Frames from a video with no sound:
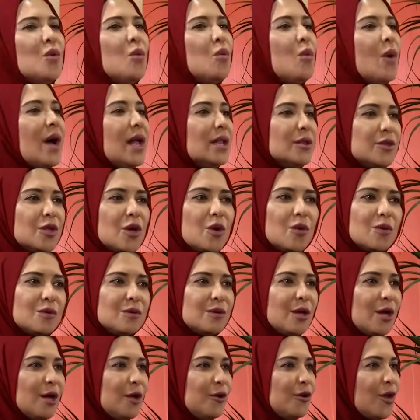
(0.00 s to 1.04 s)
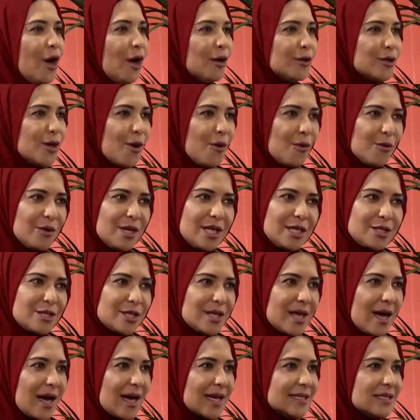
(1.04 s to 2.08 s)
well known not only to the
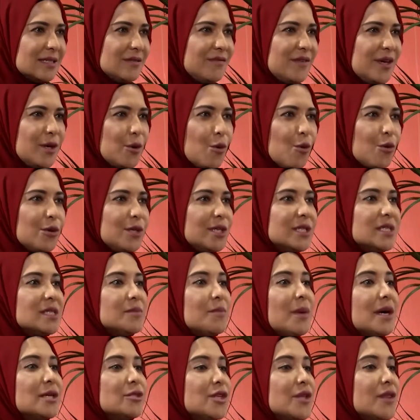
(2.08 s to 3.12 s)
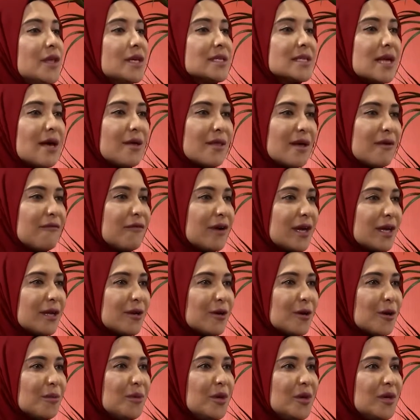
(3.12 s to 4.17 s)
ITV audience but to the South African
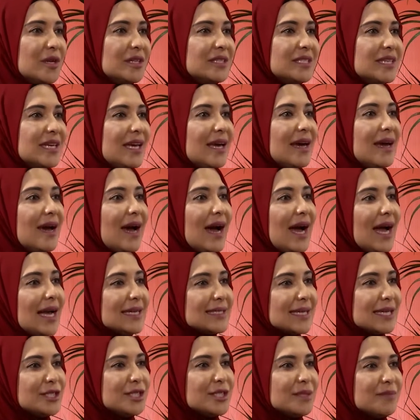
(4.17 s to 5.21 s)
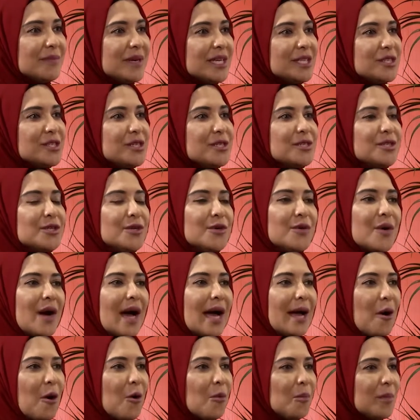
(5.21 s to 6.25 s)
community. As I just mentioned to you,
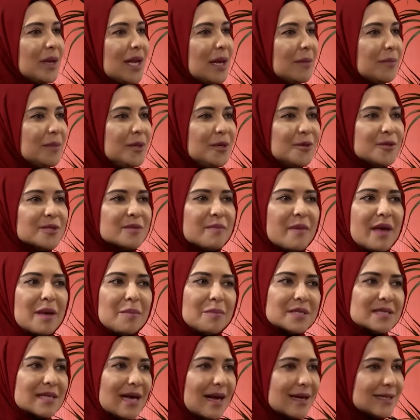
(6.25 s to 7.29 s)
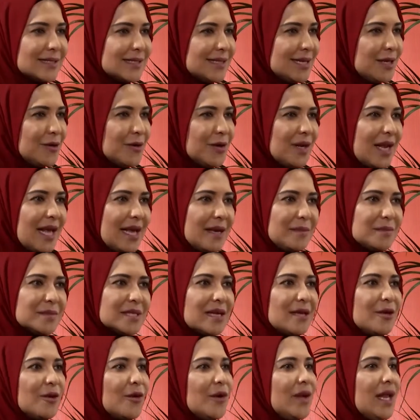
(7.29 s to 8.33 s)
I open up newspapers, I see your names,
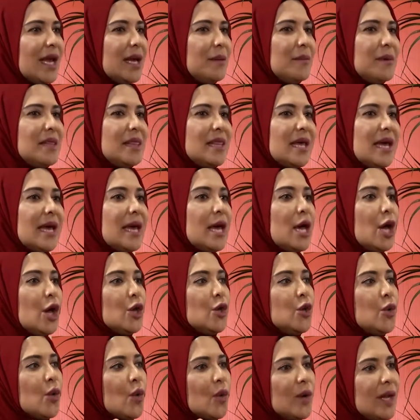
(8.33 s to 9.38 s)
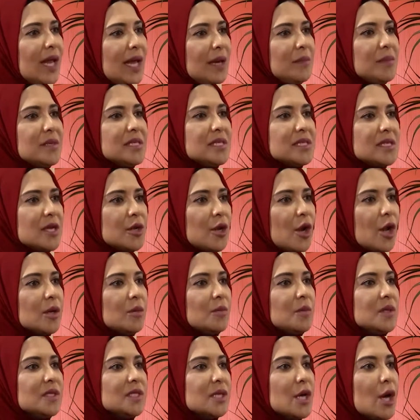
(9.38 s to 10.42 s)
your name in there. Your name is
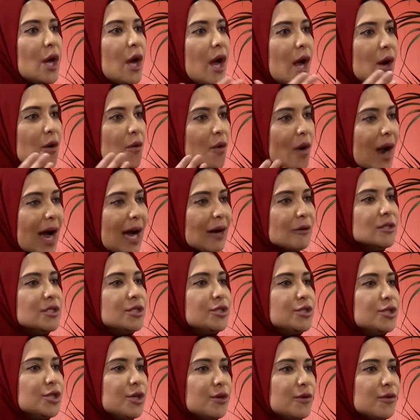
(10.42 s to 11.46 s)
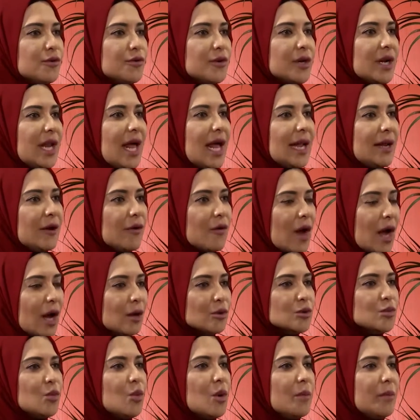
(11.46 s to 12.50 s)
synonymous around children and
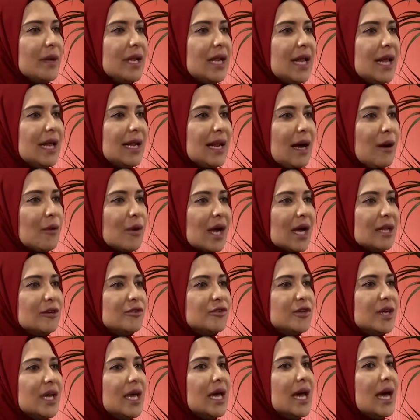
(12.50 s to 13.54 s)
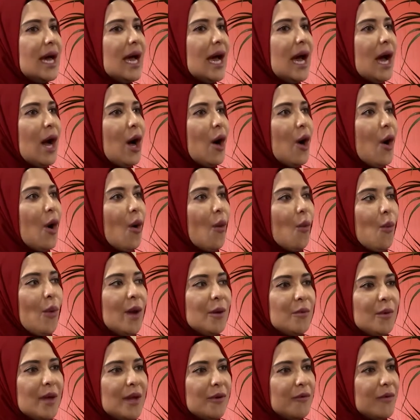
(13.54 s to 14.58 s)
around women in our country. When
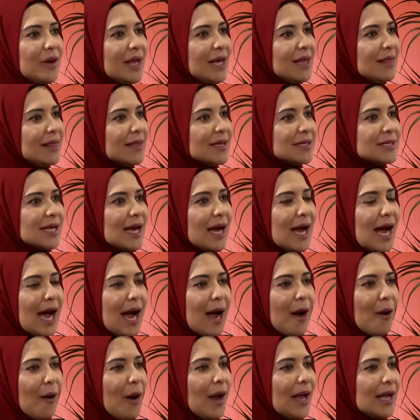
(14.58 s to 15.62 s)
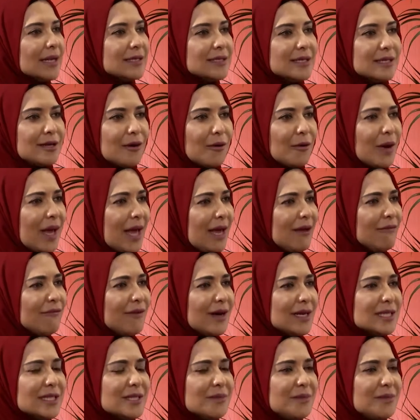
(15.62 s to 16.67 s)
we read this, uh, is it okay for us to